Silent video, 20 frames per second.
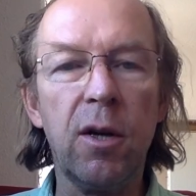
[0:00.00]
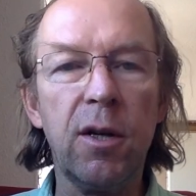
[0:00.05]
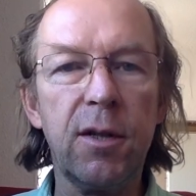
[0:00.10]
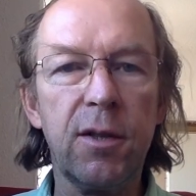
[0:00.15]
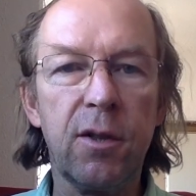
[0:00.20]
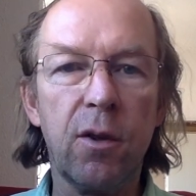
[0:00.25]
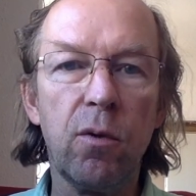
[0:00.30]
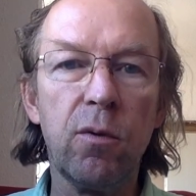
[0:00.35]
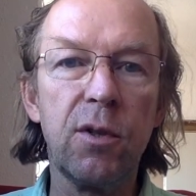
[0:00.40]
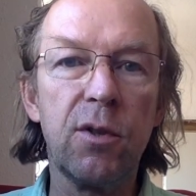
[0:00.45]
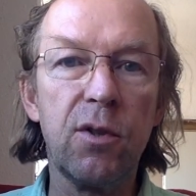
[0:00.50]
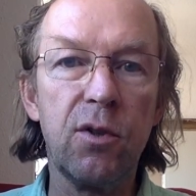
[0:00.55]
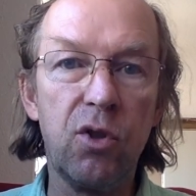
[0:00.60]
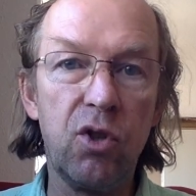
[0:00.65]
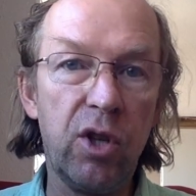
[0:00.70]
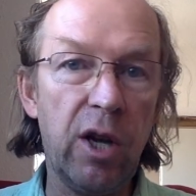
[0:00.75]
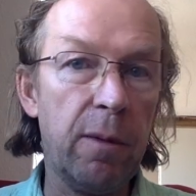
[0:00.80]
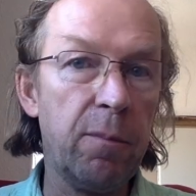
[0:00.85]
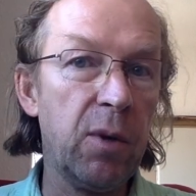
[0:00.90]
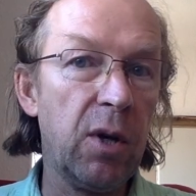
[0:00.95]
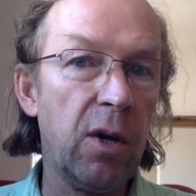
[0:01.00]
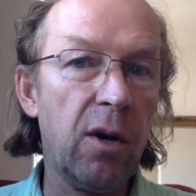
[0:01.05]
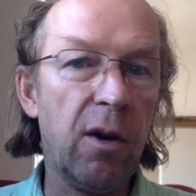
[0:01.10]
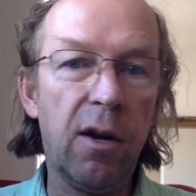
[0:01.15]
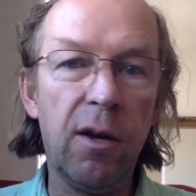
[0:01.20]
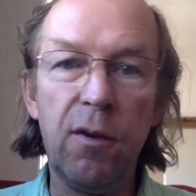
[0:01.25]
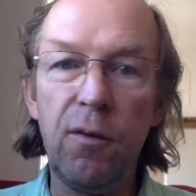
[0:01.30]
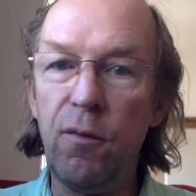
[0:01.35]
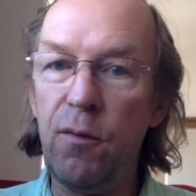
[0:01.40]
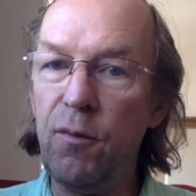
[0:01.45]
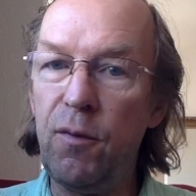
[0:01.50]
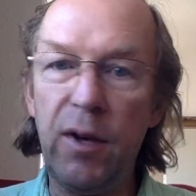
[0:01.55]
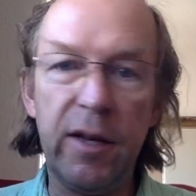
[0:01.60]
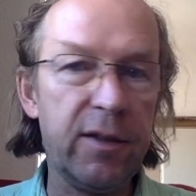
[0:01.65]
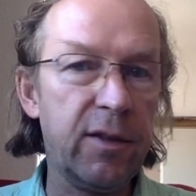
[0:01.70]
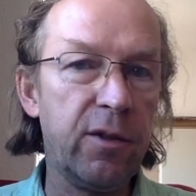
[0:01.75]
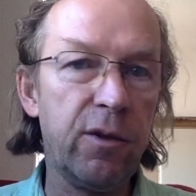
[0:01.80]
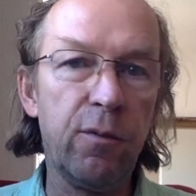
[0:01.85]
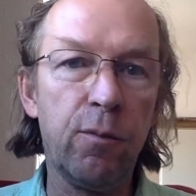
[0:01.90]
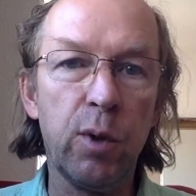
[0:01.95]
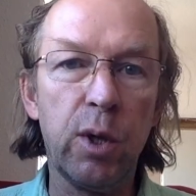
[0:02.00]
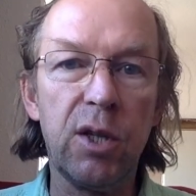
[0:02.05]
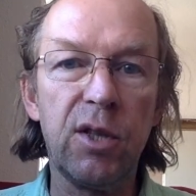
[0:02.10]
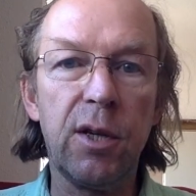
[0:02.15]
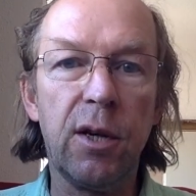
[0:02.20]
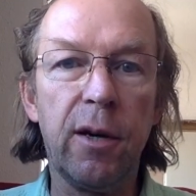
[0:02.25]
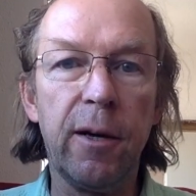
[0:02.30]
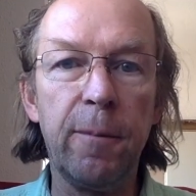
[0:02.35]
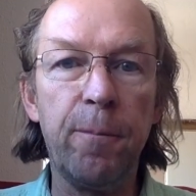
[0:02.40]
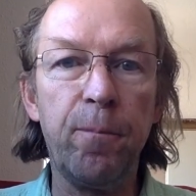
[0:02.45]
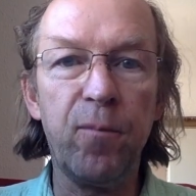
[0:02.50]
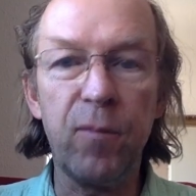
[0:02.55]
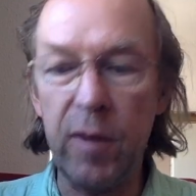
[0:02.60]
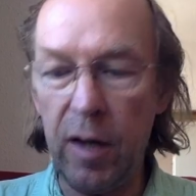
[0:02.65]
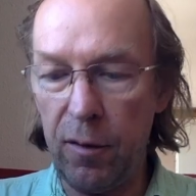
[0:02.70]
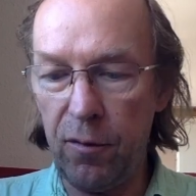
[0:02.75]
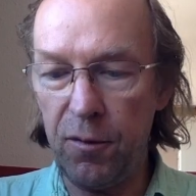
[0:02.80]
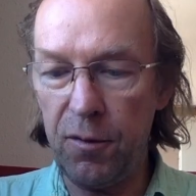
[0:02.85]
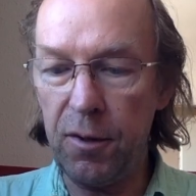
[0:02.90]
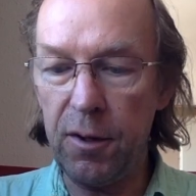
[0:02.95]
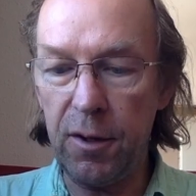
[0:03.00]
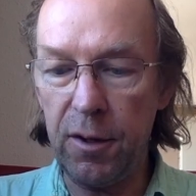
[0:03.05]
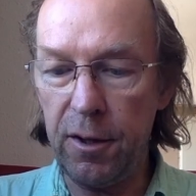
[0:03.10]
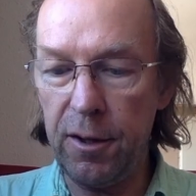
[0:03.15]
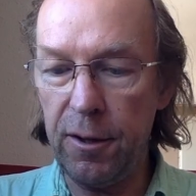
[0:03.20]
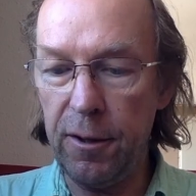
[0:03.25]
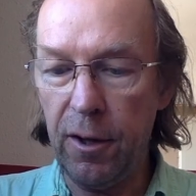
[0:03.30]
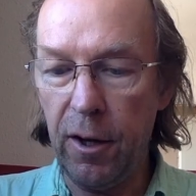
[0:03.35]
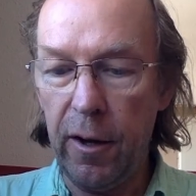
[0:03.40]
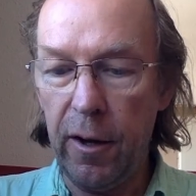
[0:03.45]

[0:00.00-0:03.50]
so it's Gemini festival time, definitely.